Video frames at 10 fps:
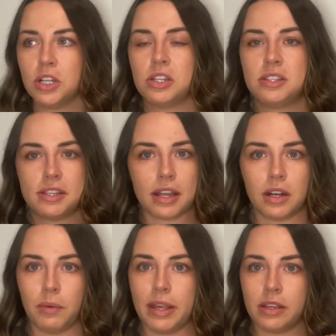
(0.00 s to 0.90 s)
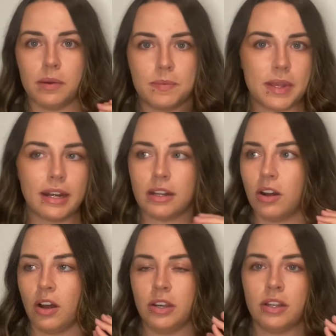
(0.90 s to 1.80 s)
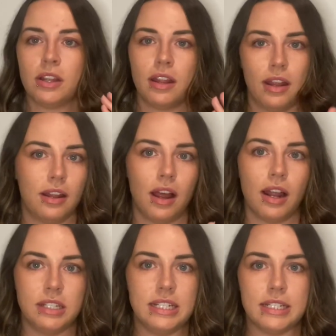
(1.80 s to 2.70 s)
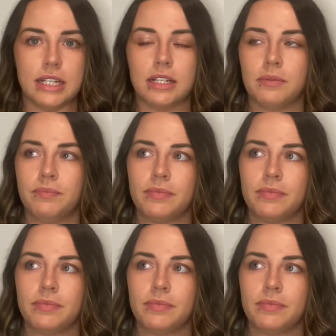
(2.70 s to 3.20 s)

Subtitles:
Second I wake up, get it on, I need it.